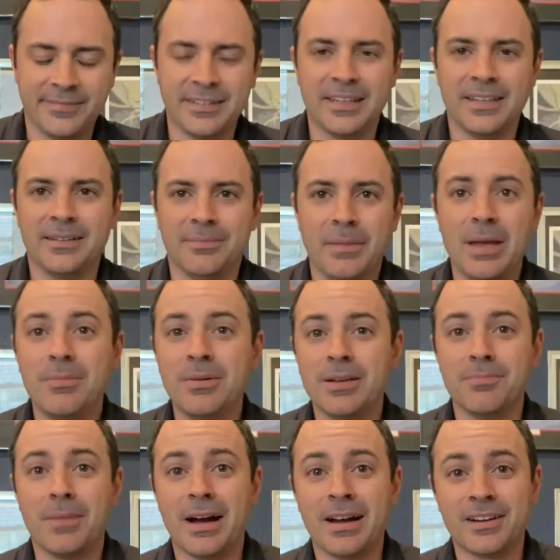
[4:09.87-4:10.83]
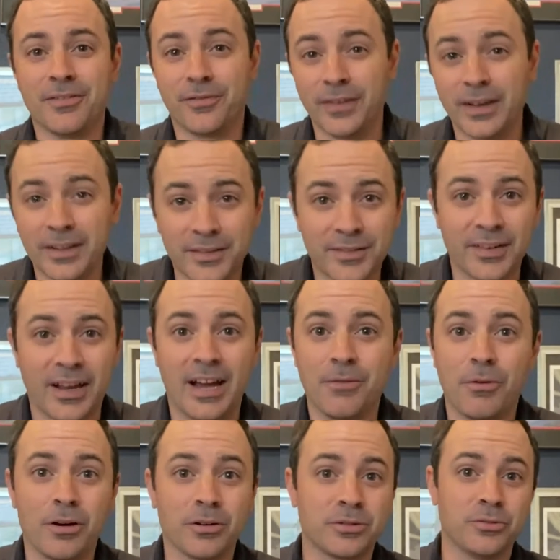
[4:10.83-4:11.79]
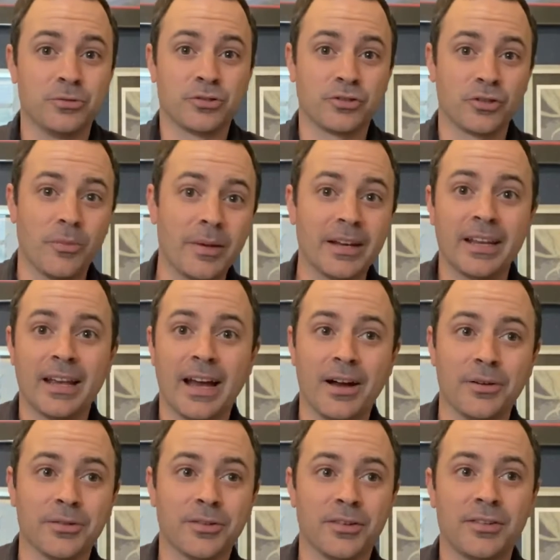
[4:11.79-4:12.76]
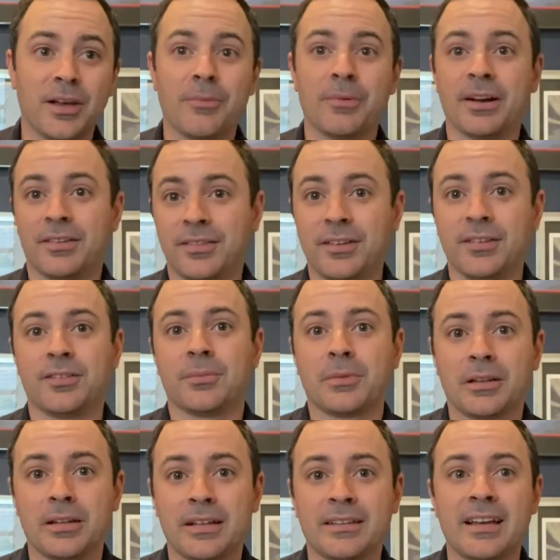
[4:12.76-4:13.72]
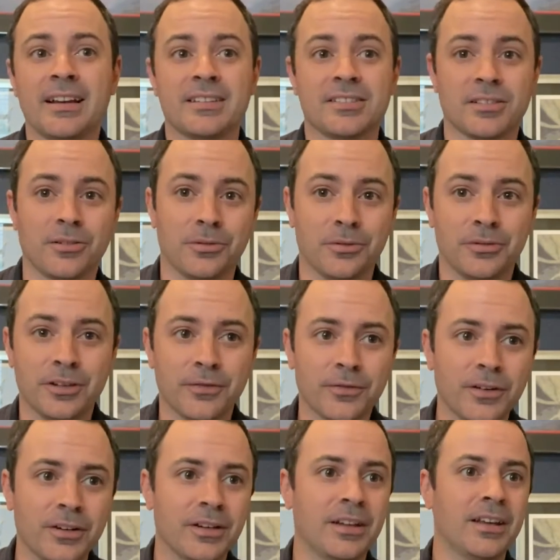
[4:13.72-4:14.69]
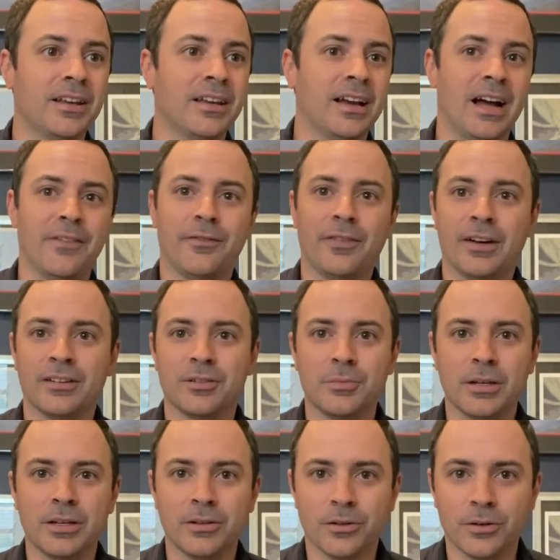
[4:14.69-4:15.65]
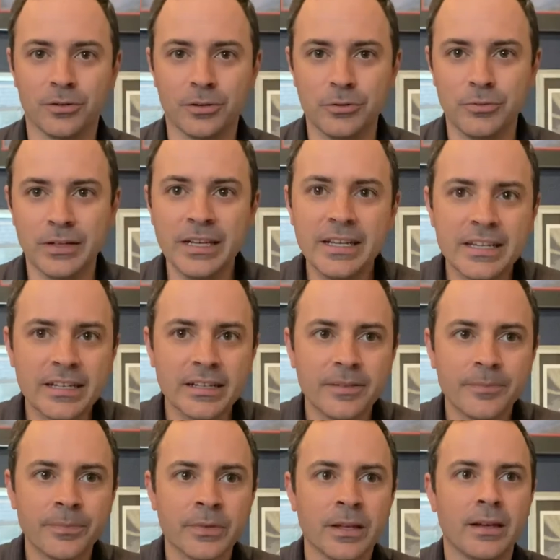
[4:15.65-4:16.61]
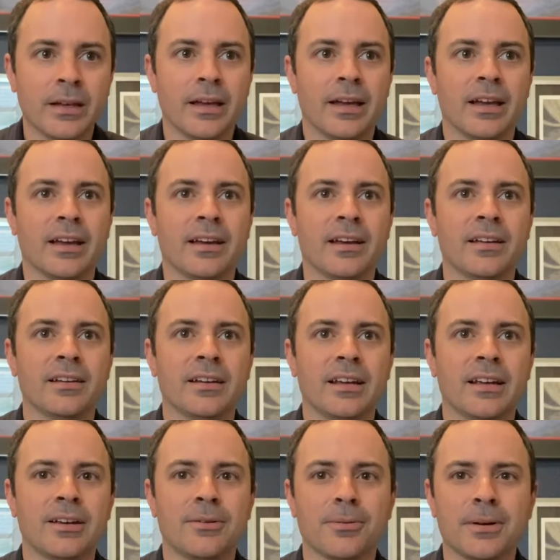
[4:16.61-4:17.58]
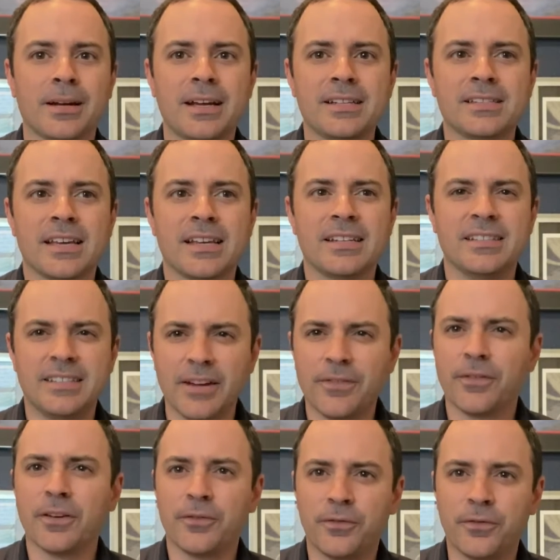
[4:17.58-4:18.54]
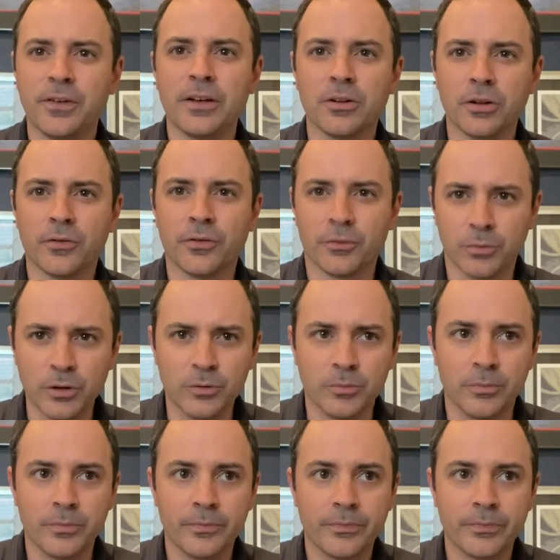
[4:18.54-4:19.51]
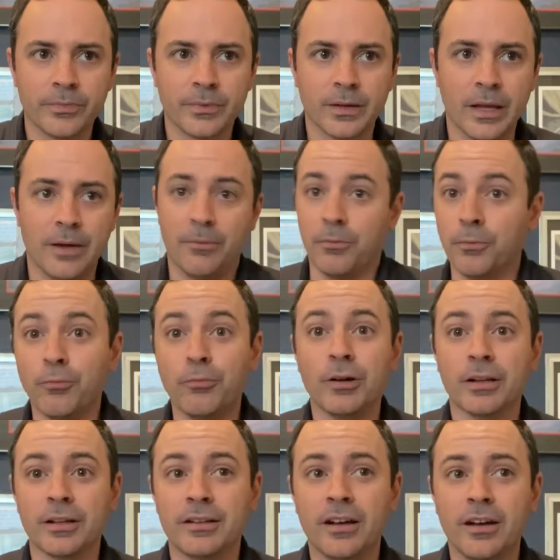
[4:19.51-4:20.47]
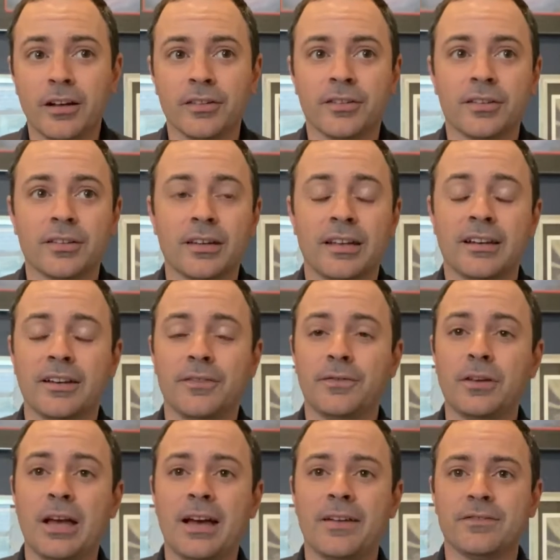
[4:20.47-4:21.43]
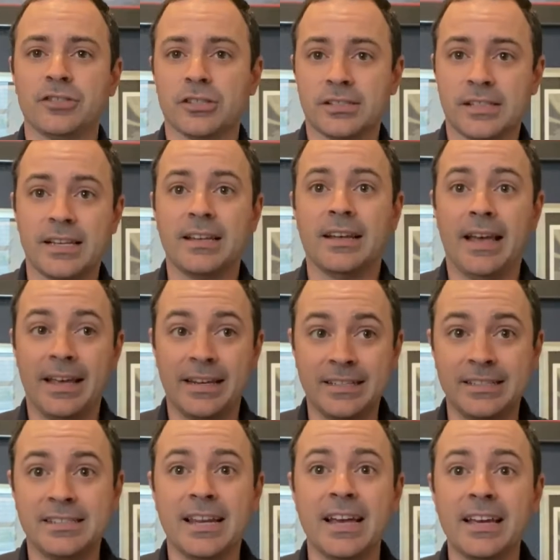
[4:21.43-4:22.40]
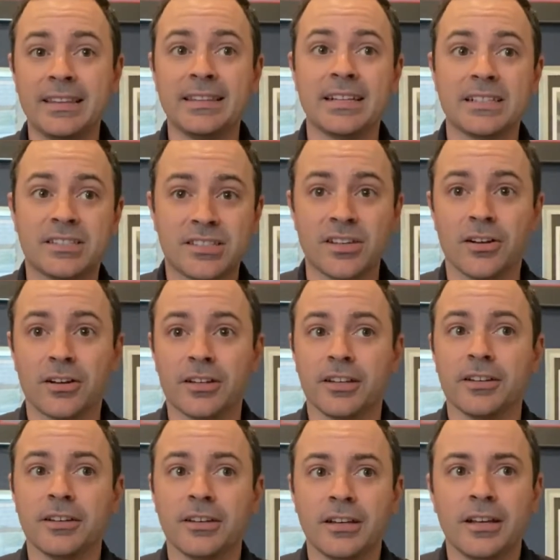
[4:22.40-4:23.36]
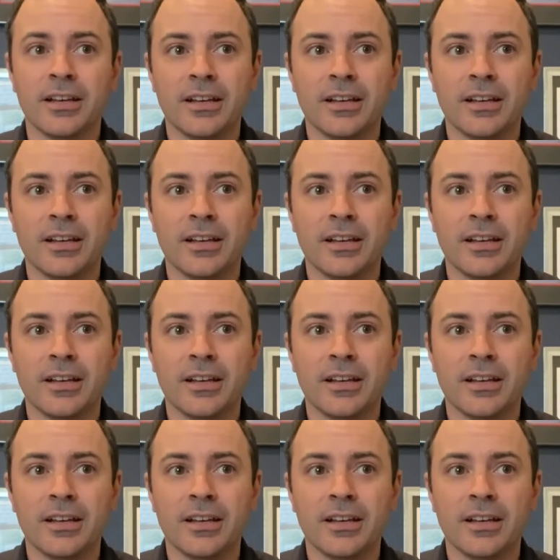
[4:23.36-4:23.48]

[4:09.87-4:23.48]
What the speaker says: maybe in my defense, I walk through so many houses that when I see something like that, it's a little different. I find it to be a little unique. And it creates a different feel of a room. It really does. And if you have just a den that's sunken,